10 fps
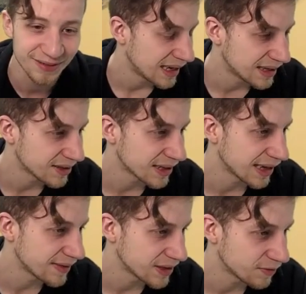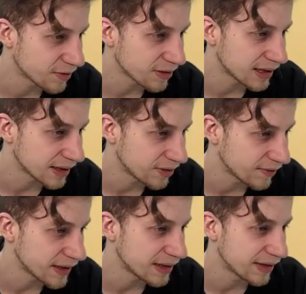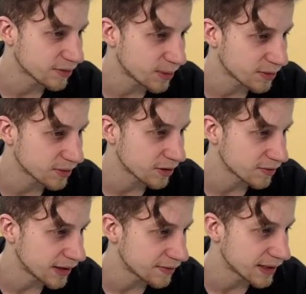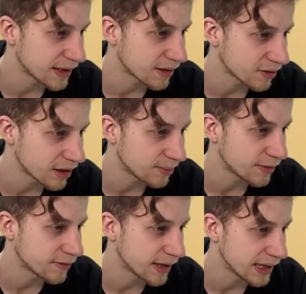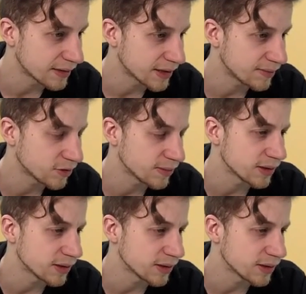And turning heavily to Fortnite and UEFN, I've spoken to a lot of devs that are not happy with the AI seems to be